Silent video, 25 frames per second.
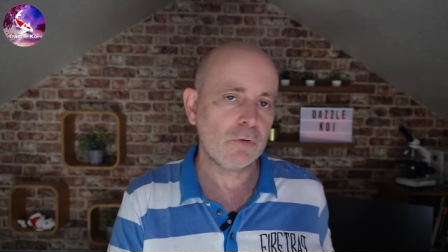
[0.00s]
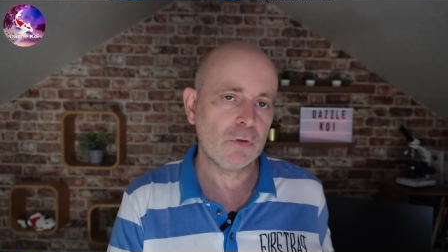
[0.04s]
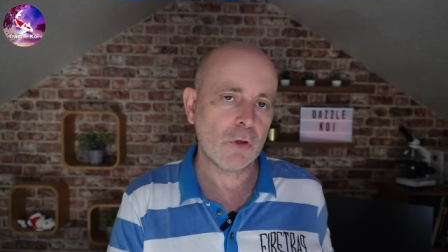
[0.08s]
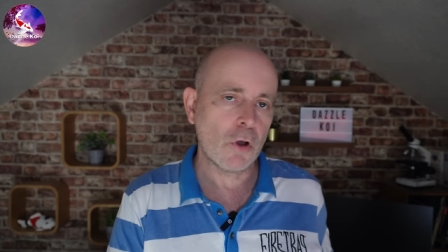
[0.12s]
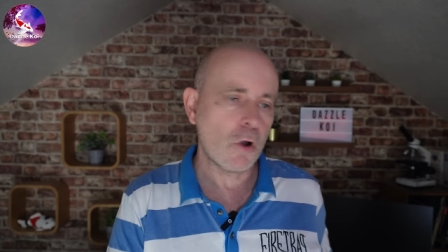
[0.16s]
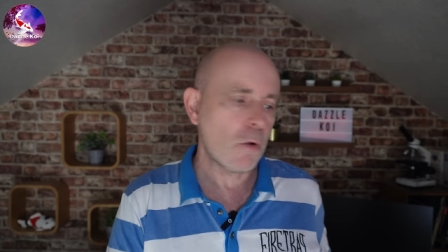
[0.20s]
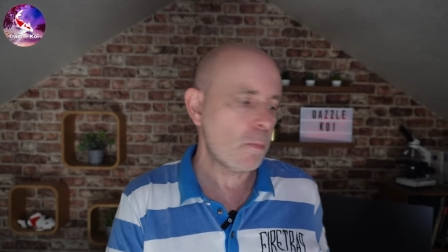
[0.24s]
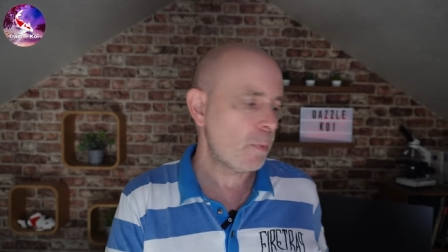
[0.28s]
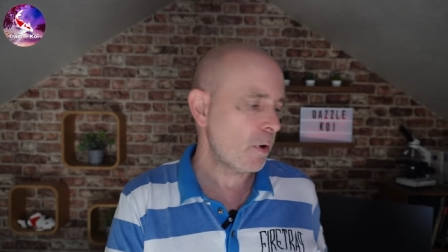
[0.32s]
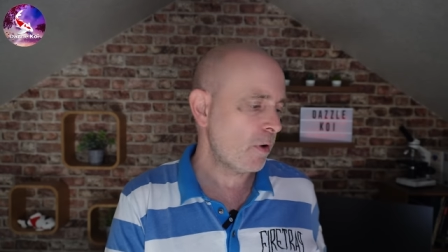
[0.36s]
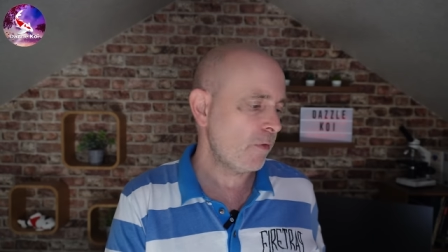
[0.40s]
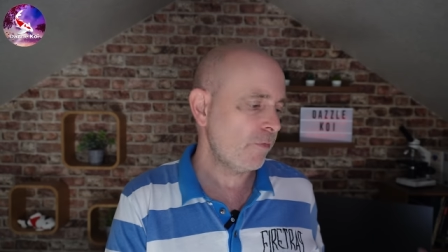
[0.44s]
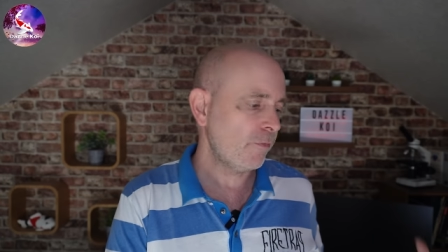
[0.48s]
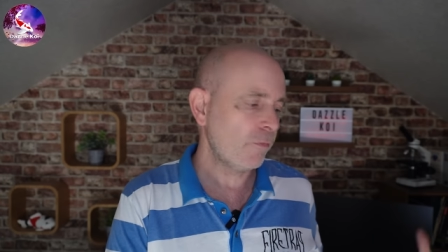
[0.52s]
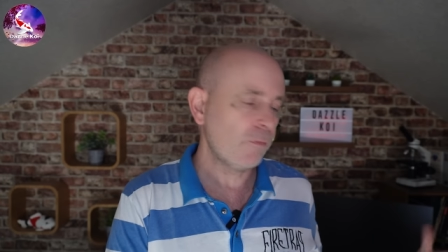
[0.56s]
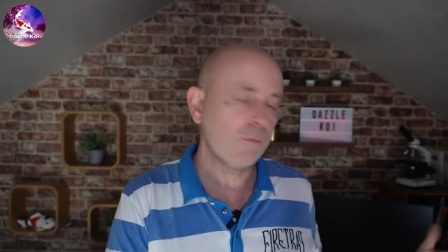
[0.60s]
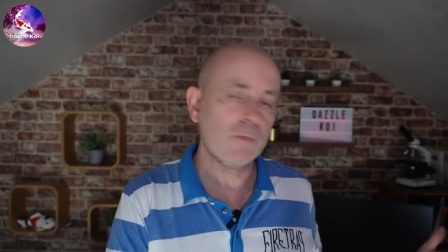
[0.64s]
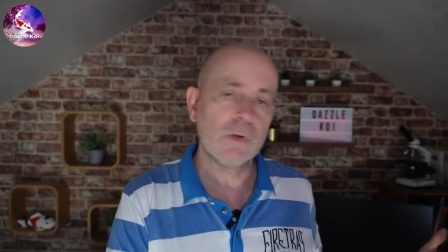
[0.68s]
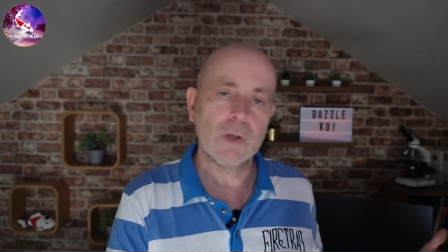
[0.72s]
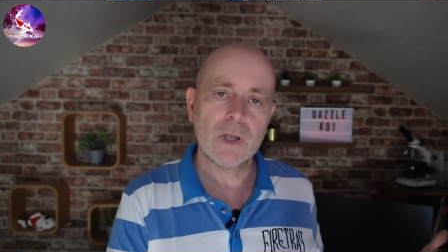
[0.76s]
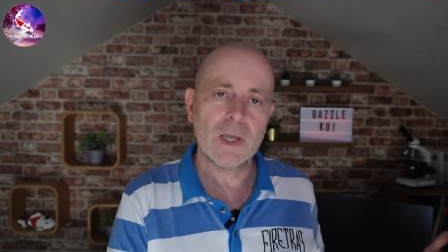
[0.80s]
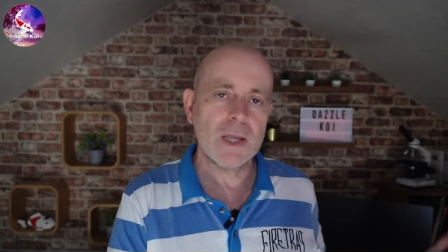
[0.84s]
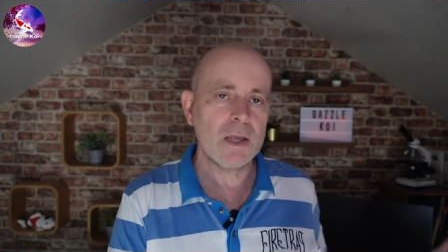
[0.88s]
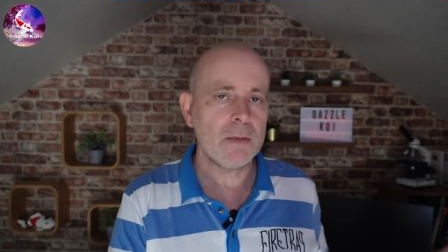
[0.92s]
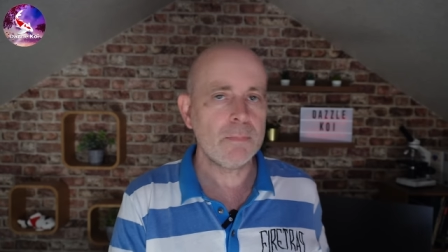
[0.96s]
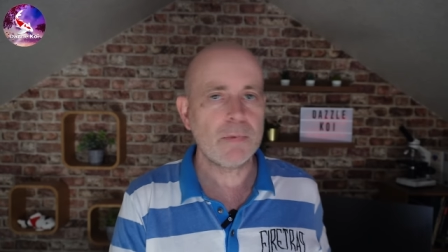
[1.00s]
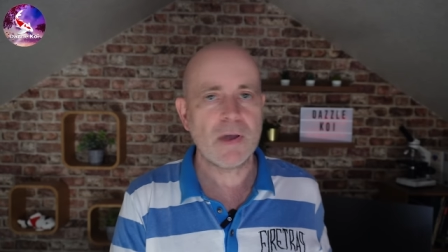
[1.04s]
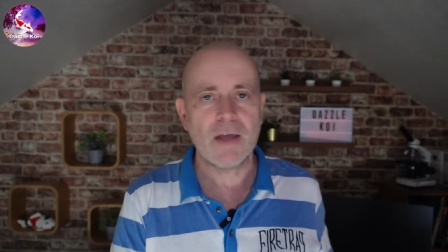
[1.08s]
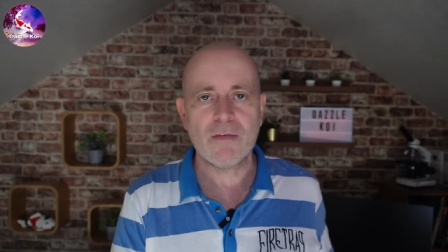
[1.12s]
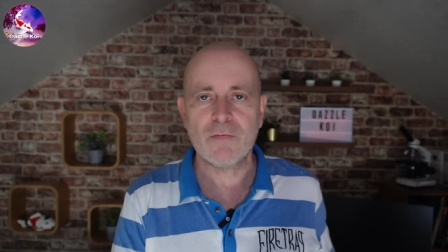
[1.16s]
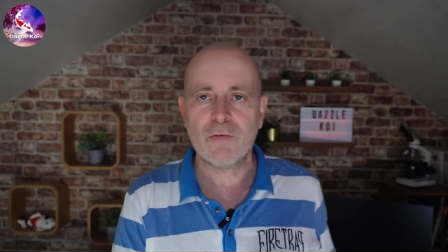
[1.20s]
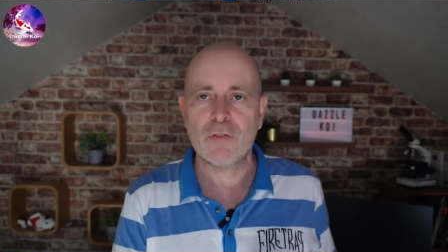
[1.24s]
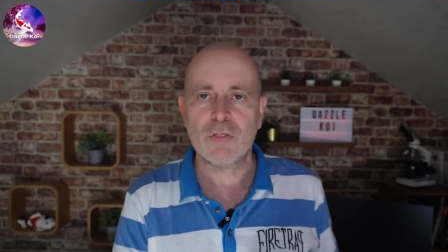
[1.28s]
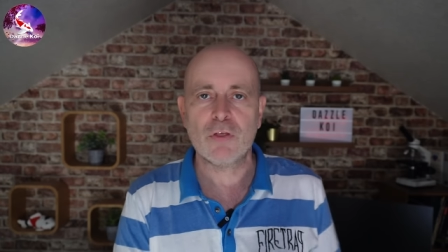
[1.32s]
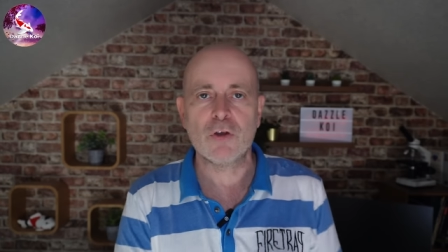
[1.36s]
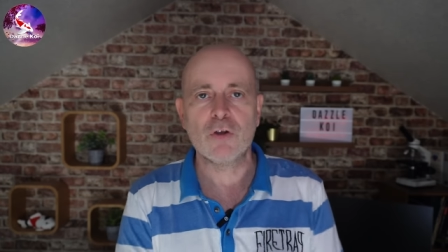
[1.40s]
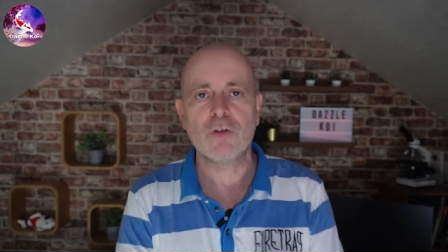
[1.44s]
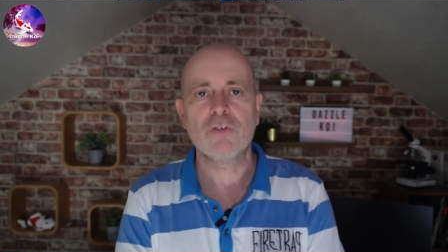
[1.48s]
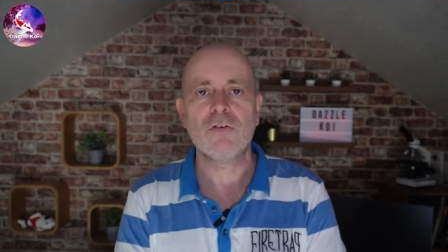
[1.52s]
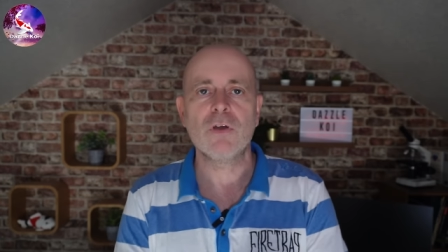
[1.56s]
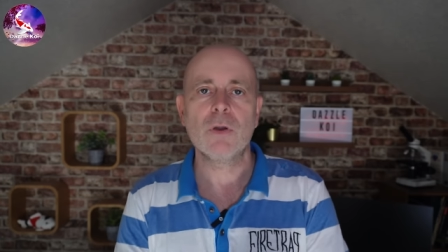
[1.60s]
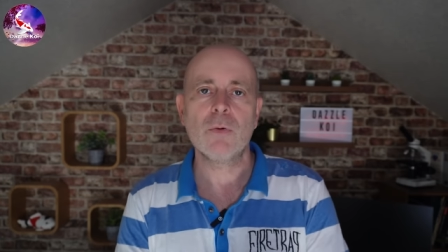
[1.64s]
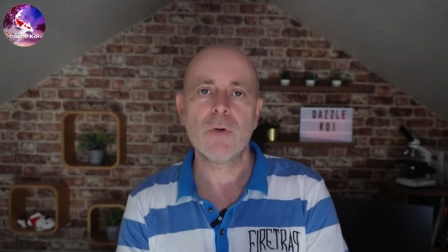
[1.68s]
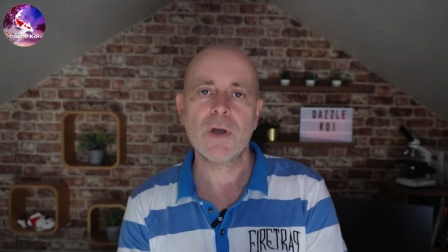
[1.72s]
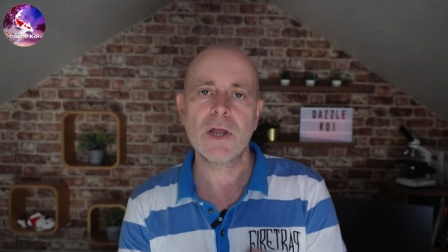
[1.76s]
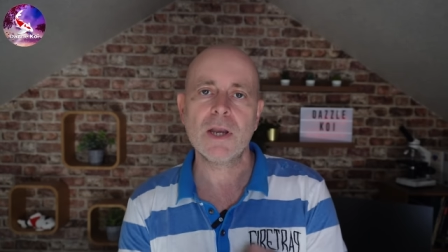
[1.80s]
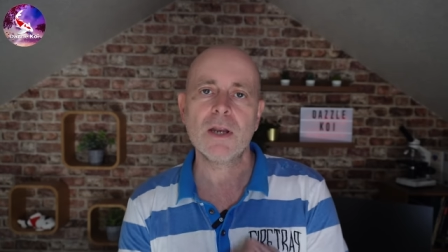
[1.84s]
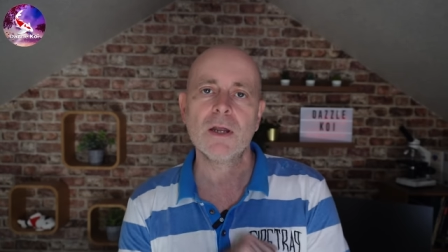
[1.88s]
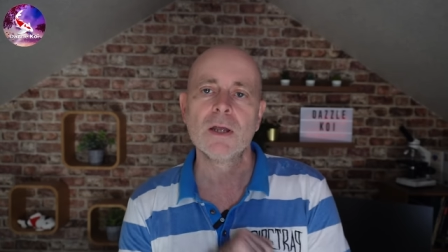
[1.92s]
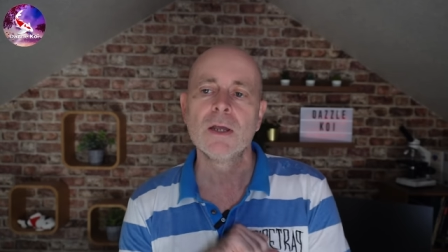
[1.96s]
scope off eBay for 30
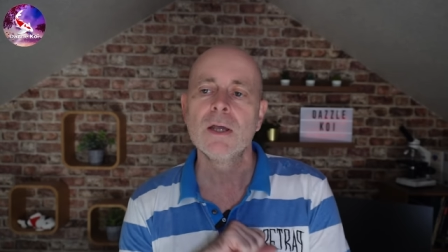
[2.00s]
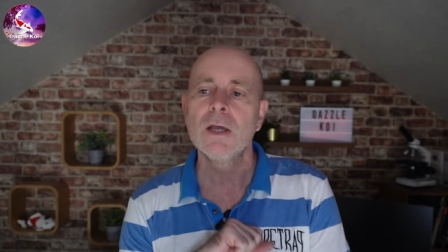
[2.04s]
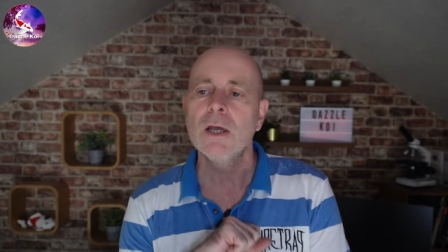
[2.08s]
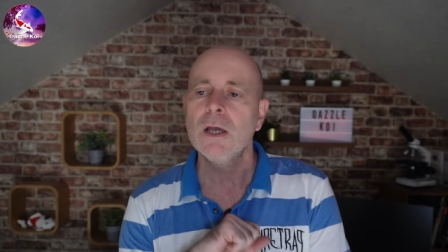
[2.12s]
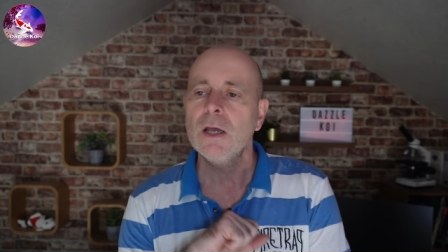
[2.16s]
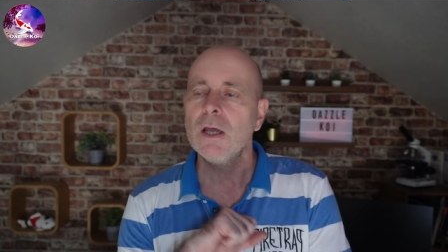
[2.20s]
quid.